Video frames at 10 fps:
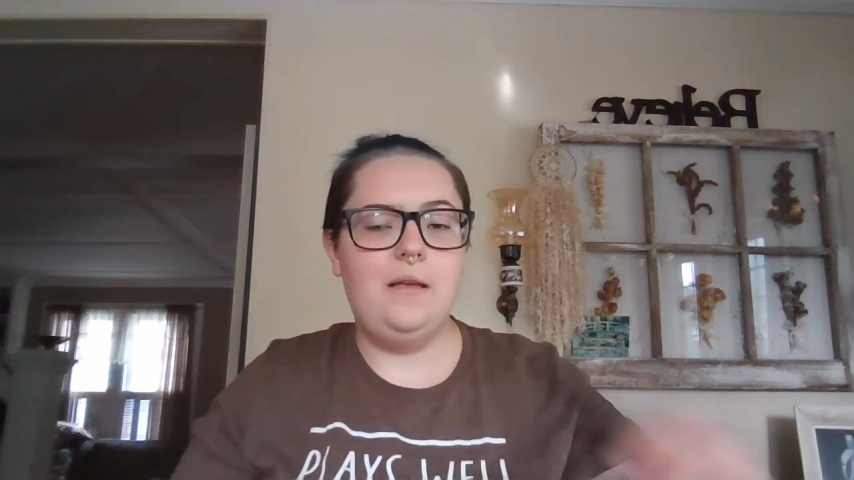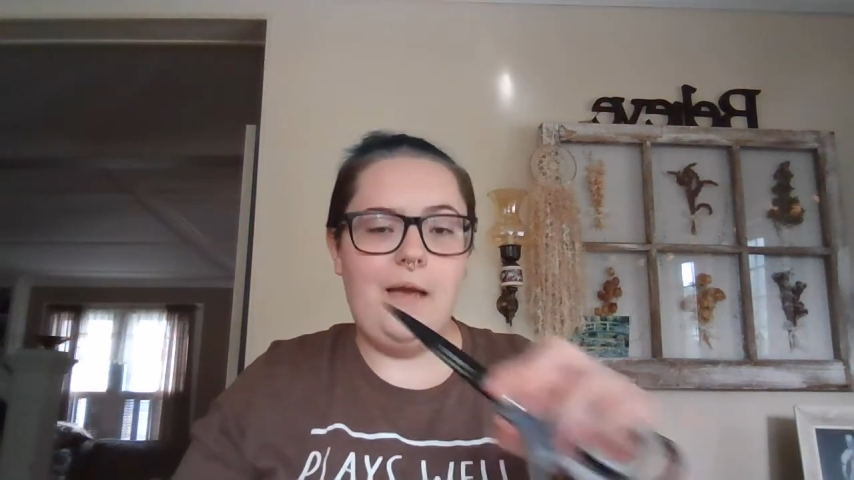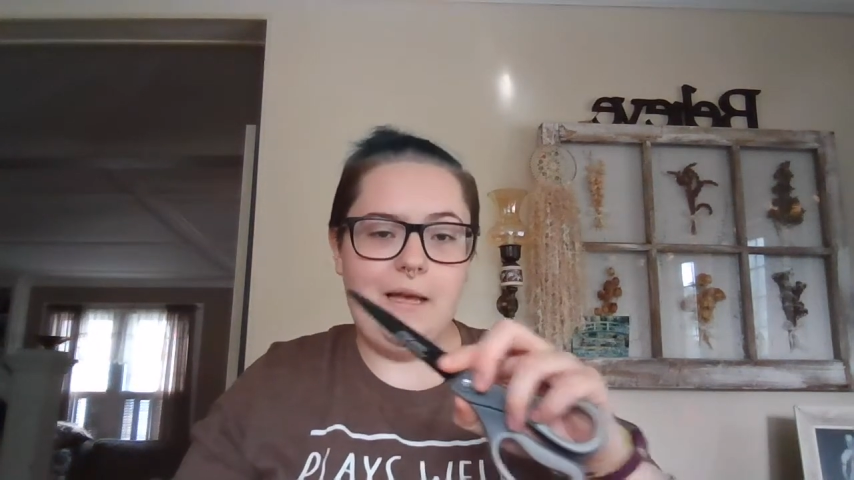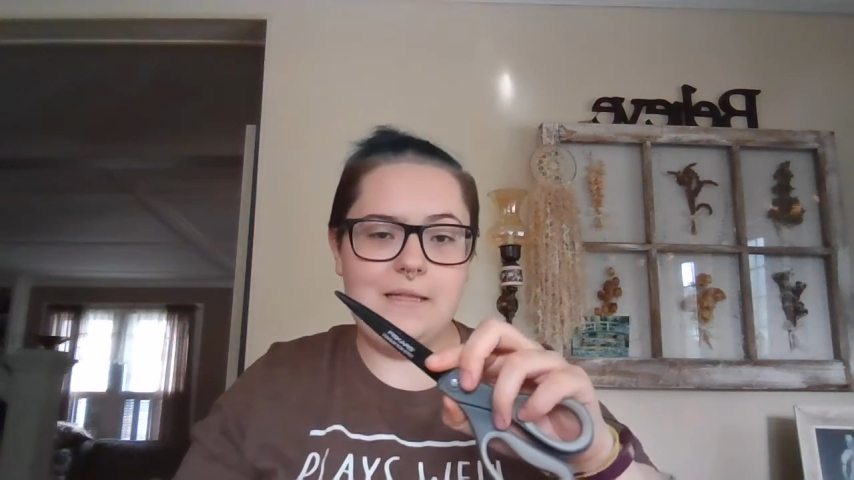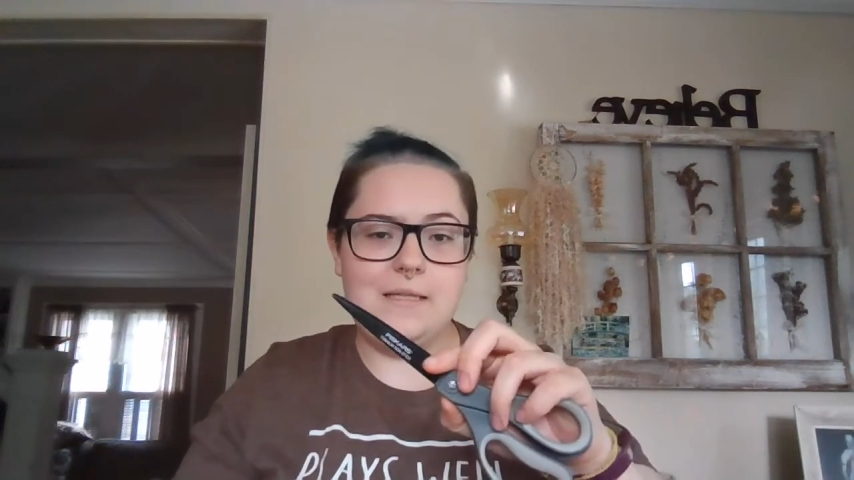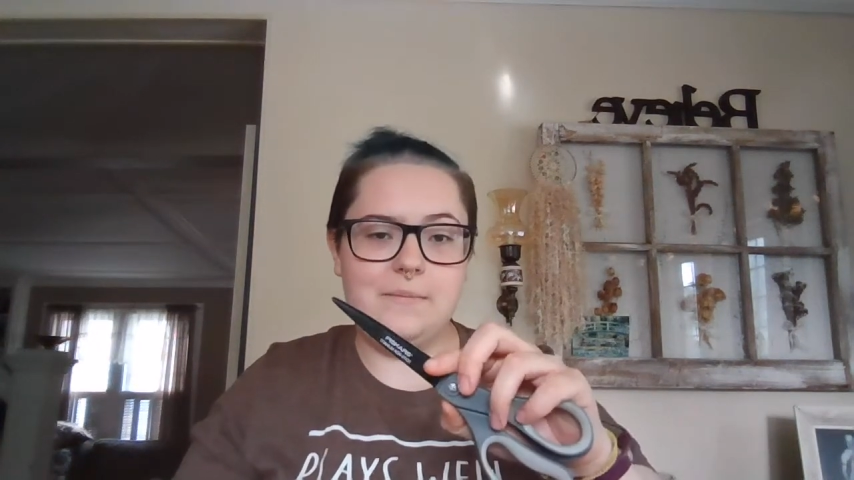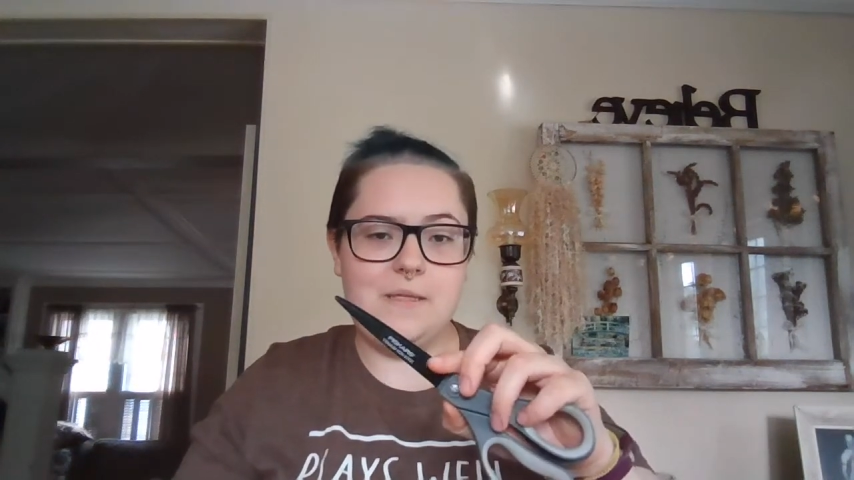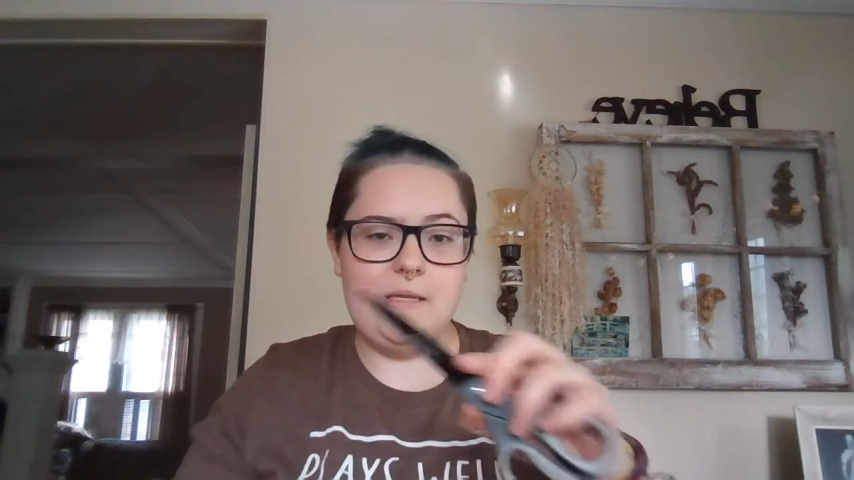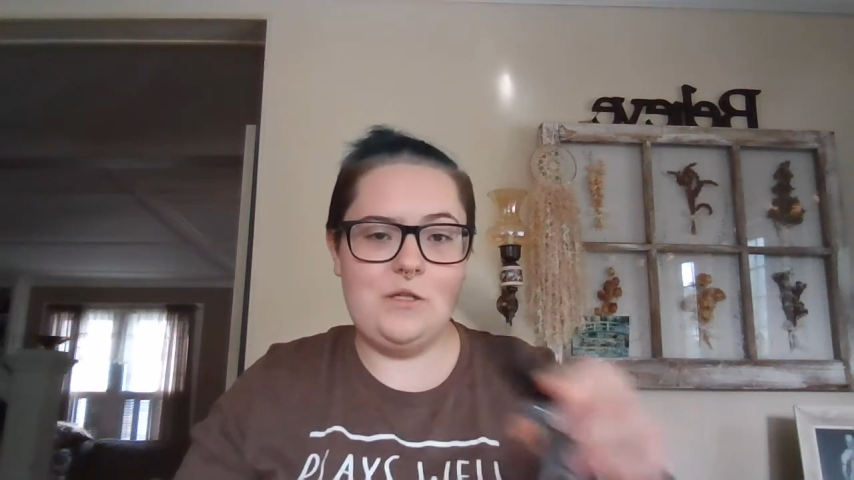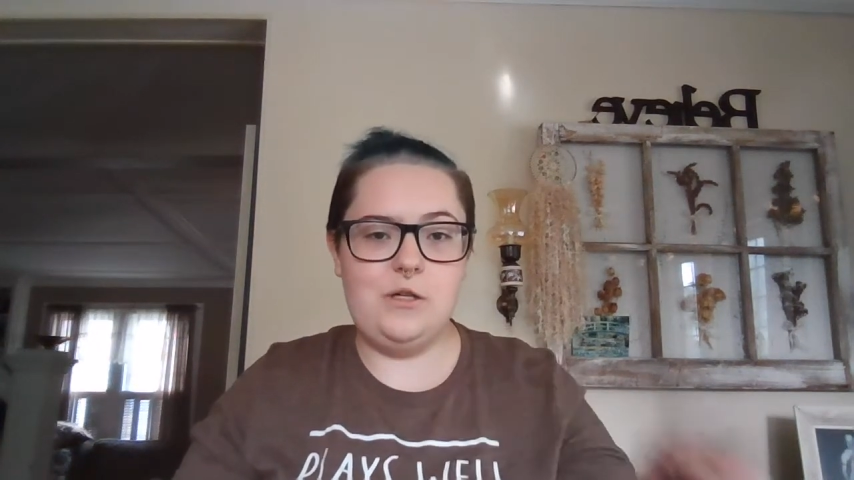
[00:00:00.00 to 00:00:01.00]
and some
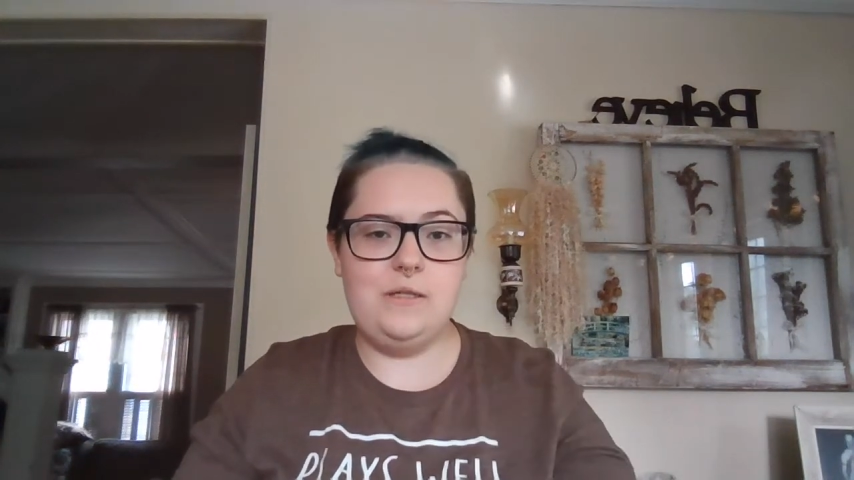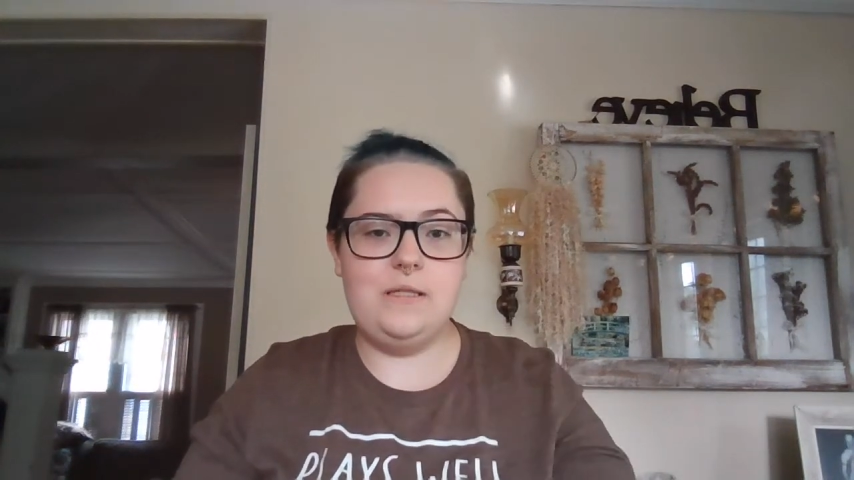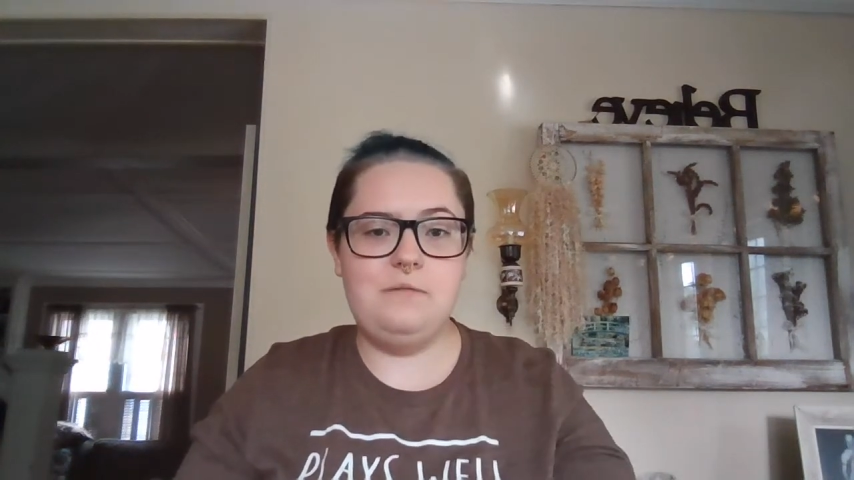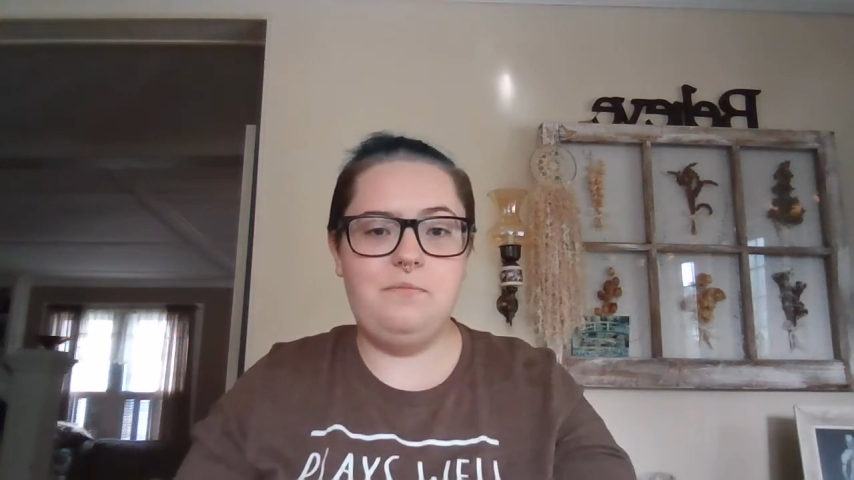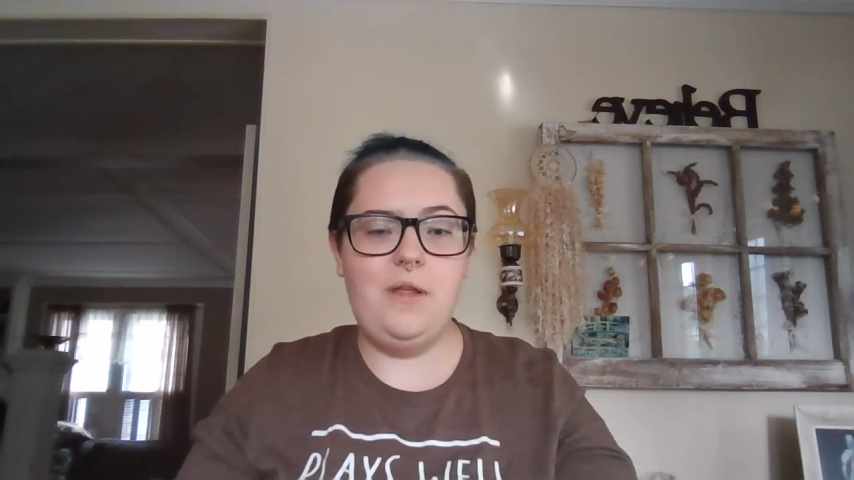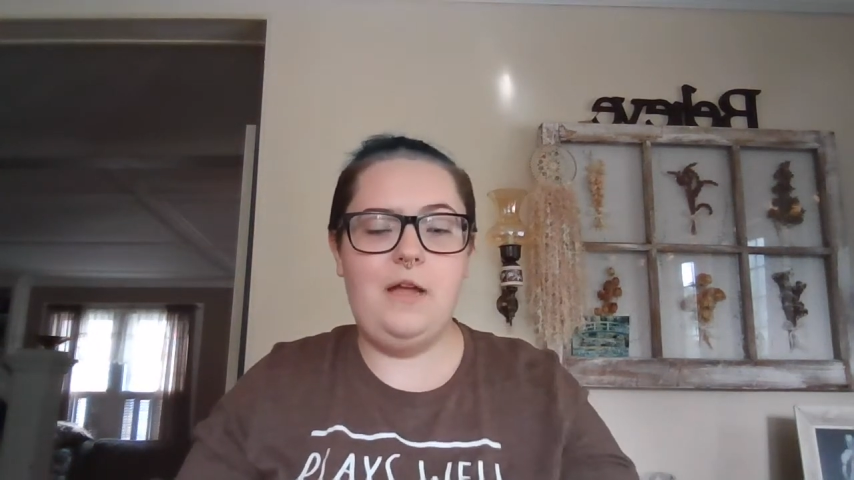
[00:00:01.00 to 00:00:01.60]
scissors.